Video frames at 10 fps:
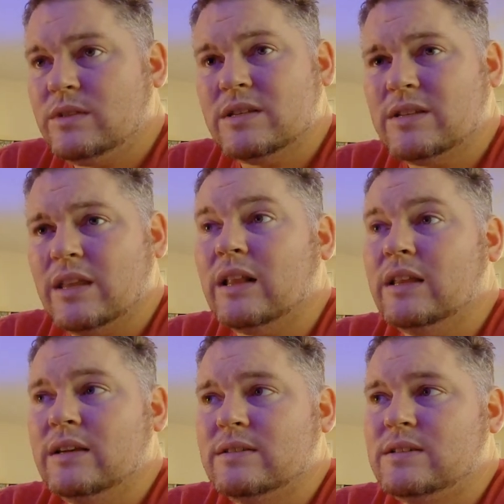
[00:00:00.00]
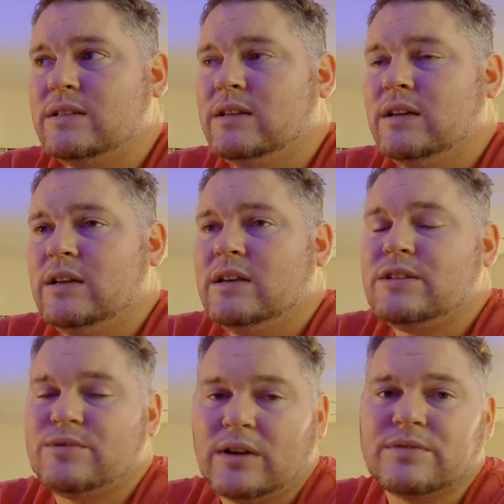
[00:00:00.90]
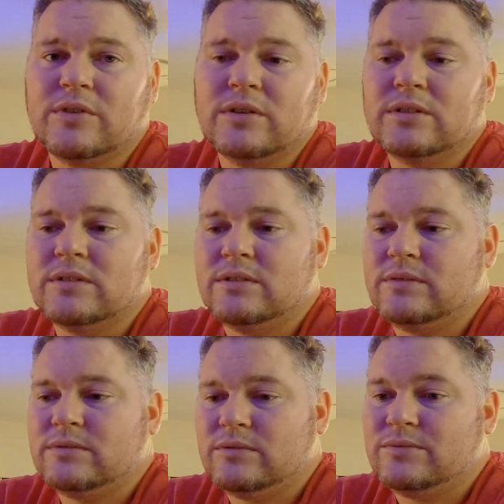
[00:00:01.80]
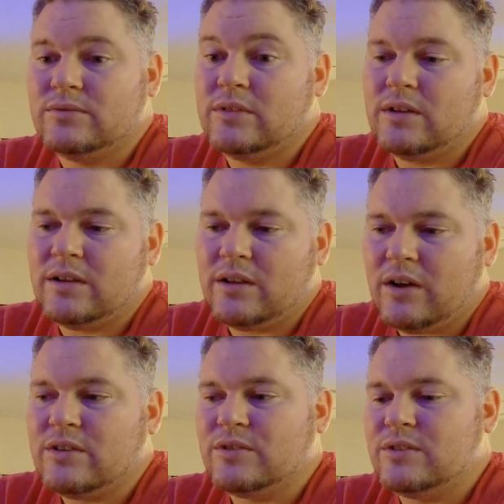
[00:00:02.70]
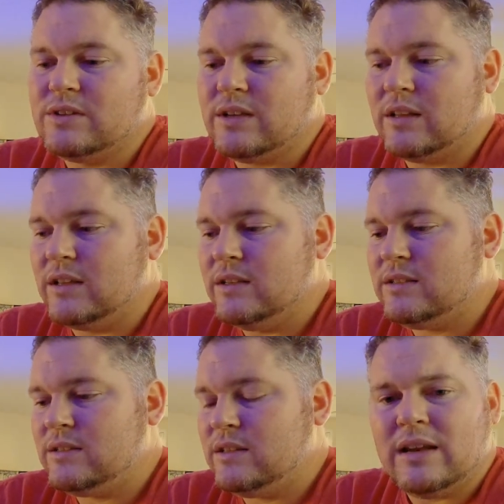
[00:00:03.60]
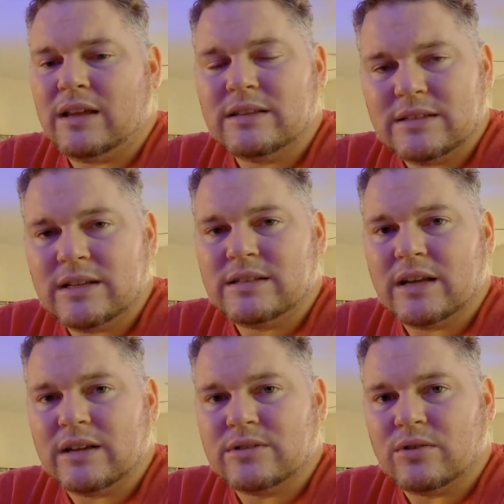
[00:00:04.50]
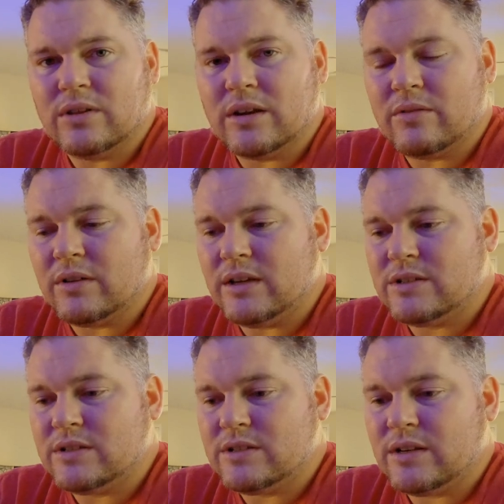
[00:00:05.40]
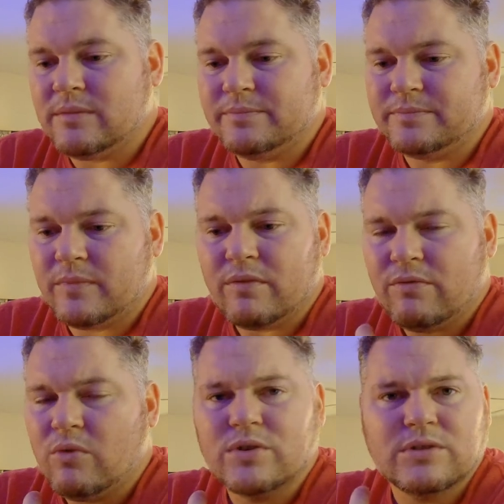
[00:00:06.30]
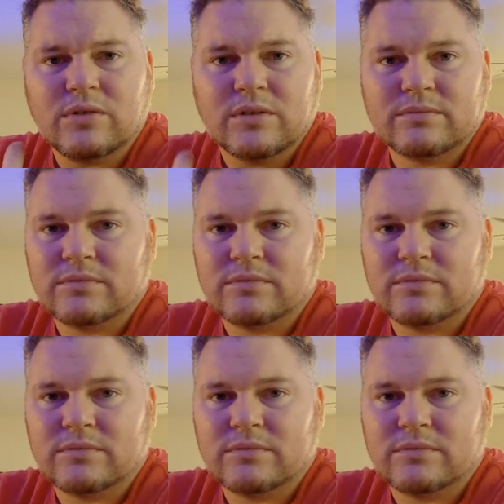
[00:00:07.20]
to say the least, stressful also, to say the least, and it did take a toll on our relationship, for sure,